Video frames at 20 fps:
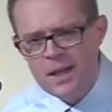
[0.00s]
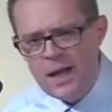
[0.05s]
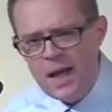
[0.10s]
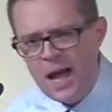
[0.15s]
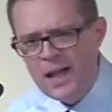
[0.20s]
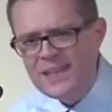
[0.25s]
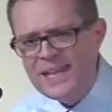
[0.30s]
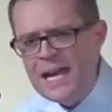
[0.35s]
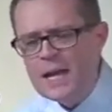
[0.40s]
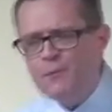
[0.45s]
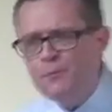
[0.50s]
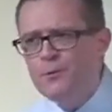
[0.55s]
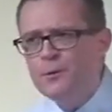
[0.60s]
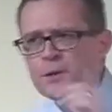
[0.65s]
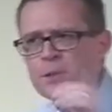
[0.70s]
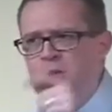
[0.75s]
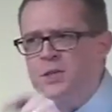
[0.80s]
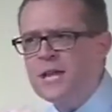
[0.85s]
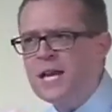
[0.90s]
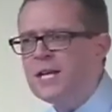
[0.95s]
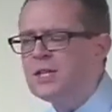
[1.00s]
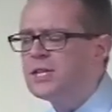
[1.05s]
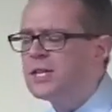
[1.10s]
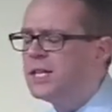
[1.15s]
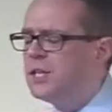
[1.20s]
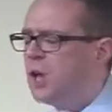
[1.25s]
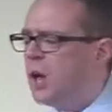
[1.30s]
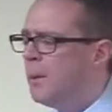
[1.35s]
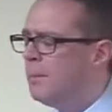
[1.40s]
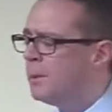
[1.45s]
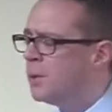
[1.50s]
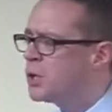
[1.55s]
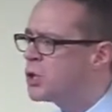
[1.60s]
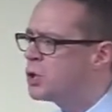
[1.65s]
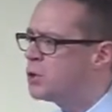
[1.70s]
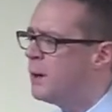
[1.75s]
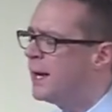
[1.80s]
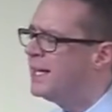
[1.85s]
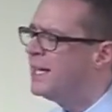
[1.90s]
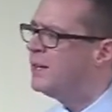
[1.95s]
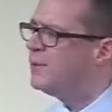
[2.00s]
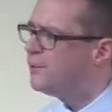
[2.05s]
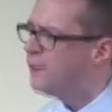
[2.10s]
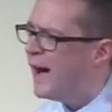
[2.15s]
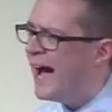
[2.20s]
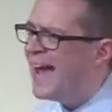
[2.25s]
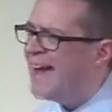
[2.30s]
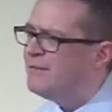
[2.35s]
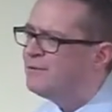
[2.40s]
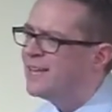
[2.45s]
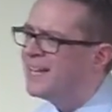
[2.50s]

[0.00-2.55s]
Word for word: And the inference is in Numbers 25